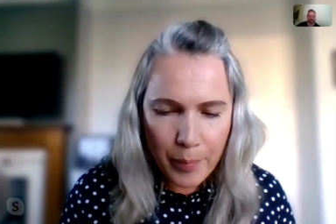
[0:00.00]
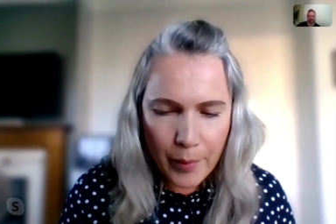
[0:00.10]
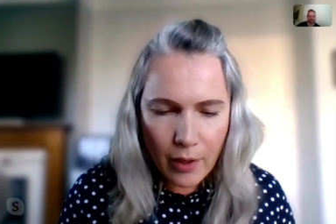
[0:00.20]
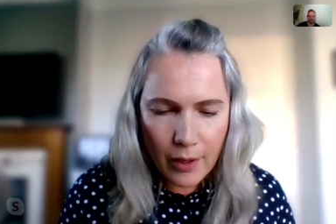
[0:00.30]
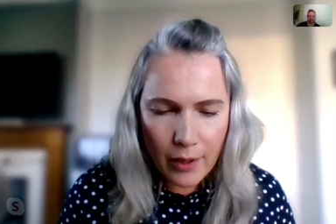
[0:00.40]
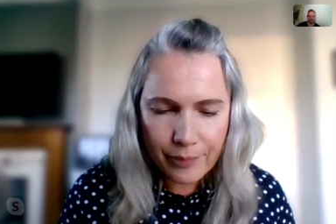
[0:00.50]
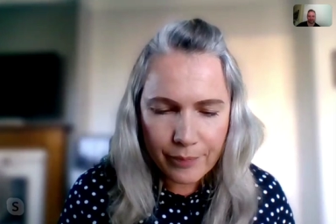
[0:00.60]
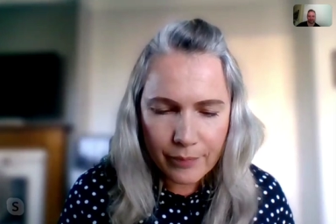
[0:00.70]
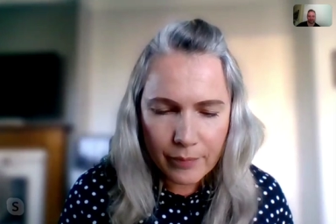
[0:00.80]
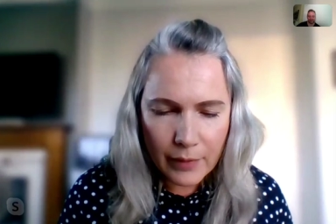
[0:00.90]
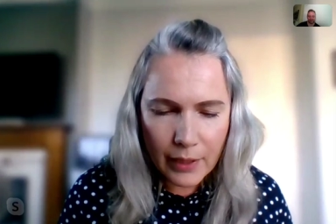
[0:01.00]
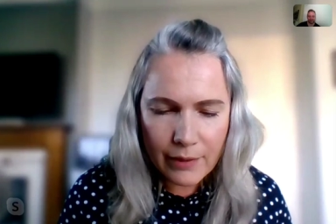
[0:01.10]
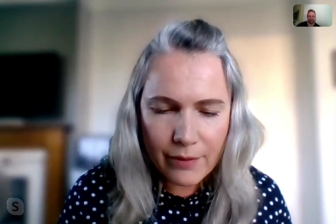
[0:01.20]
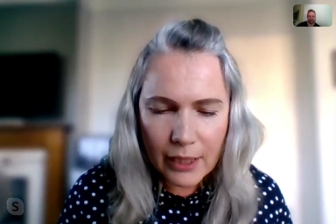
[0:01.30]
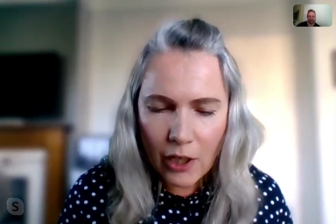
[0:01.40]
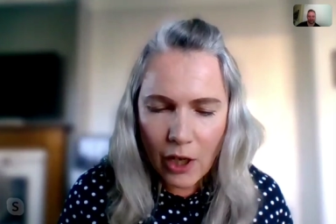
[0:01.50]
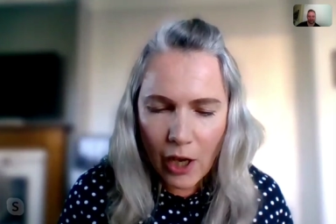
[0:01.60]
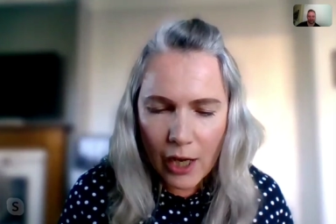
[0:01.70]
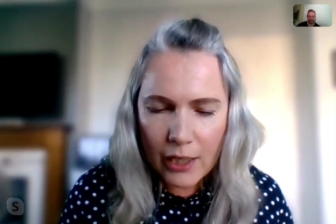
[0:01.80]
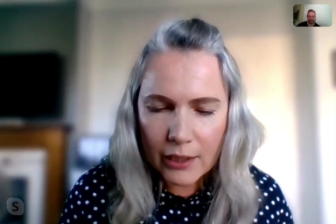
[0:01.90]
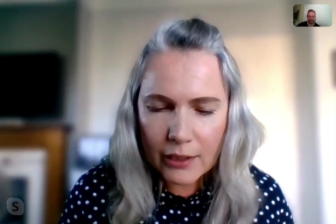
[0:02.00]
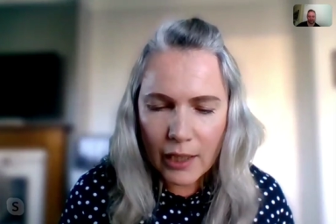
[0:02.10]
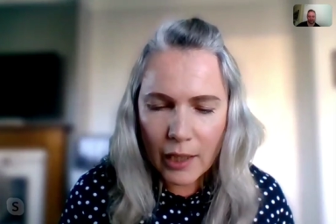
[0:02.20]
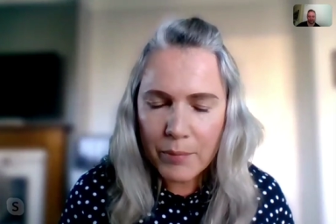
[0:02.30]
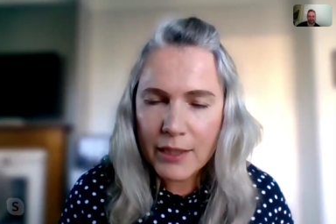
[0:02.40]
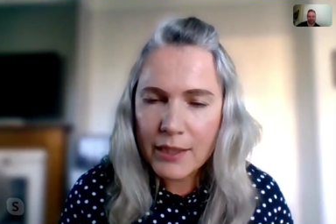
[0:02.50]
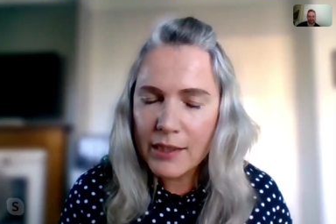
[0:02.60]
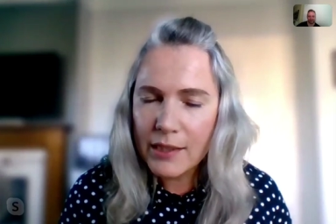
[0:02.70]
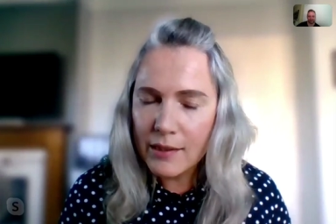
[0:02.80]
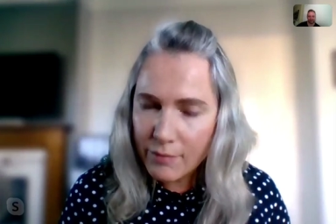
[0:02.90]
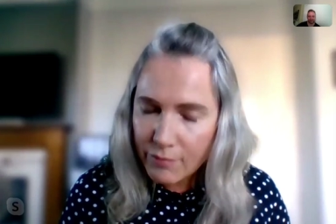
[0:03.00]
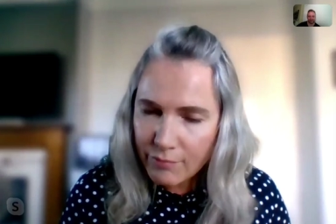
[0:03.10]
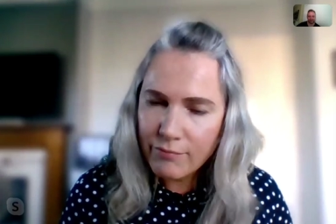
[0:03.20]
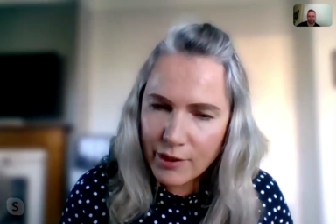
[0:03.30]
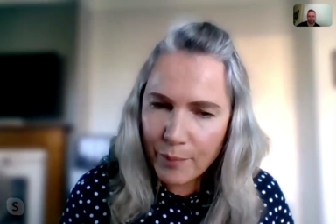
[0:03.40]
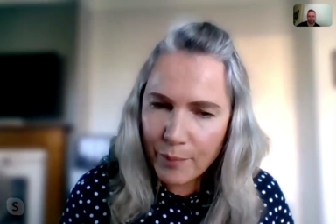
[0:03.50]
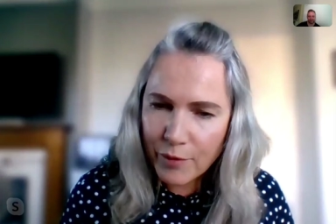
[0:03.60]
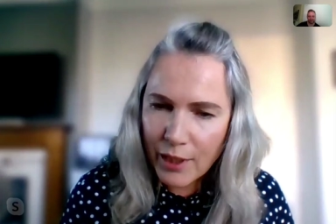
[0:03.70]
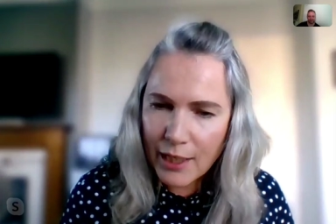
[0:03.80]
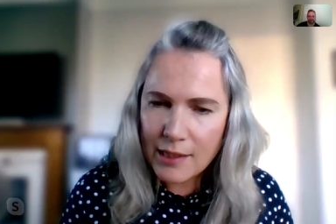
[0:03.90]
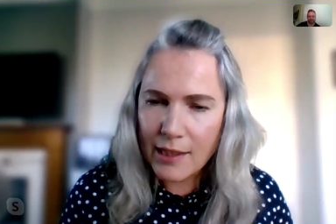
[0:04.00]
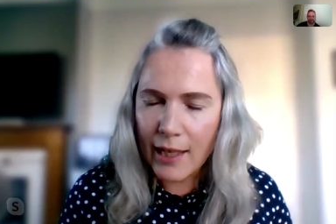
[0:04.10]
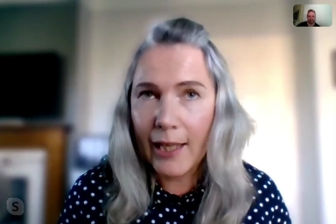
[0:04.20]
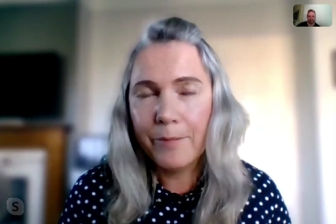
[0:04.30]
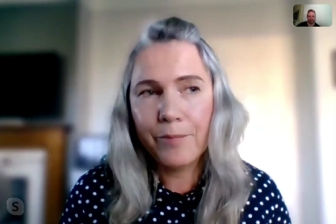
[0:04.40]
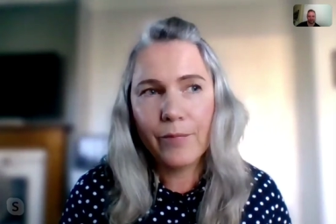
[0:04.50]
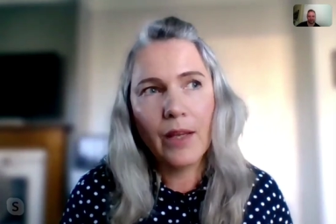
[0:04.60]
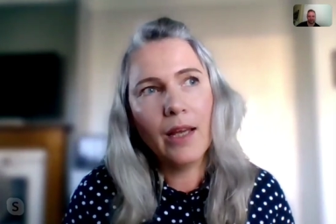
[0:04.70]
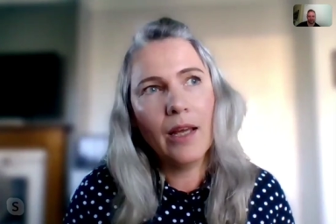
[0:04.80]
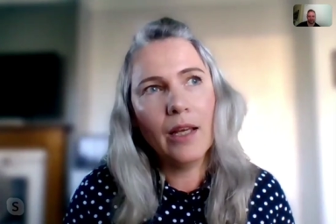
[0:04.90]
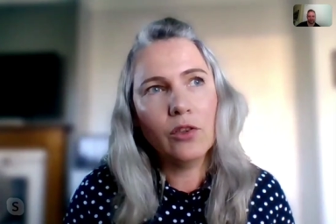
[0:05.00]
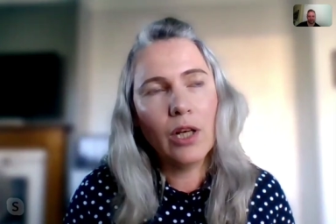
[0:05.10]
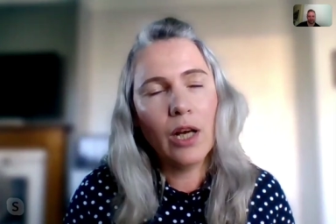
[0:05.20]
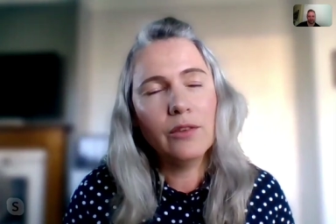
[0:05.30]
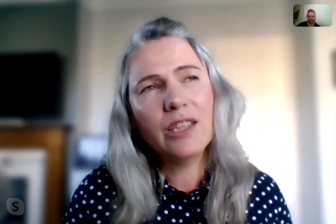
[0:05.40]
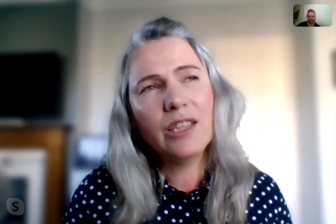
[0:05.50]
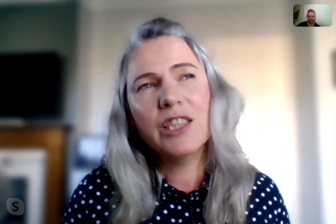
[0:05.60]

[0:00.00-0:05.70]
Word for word: but living in Ireland, I miss some things like uh, you can't actually you